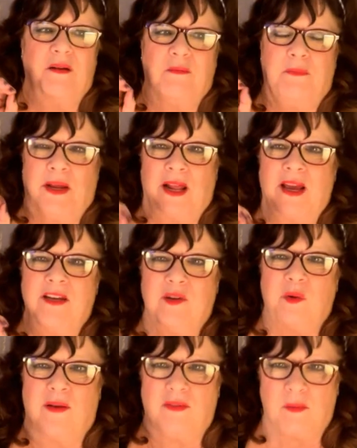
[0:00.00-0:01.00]
But I
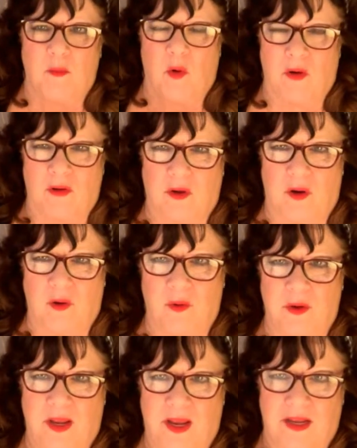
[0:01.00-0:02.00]
do have a moral
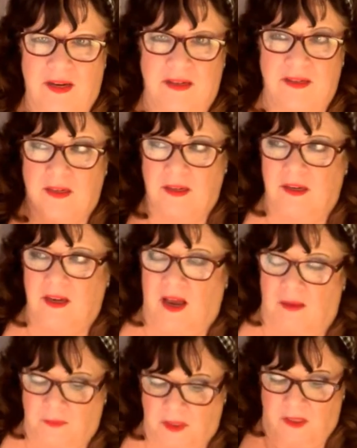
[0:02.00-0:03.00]
code, and
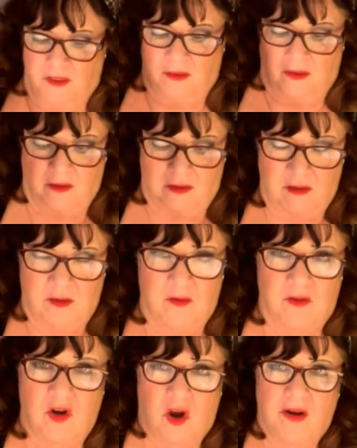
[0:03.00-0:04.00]
I'm going to
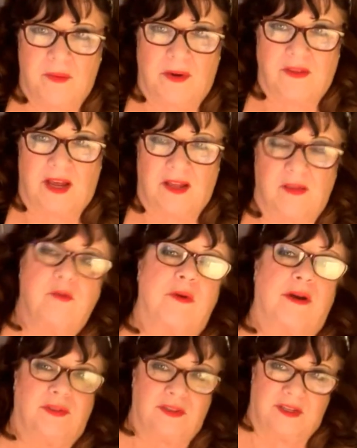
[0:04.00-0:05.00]
talk about that
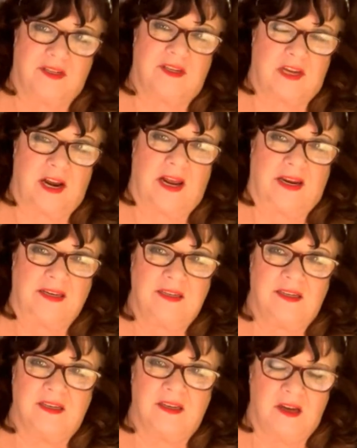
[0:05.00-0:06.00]
throughout tonight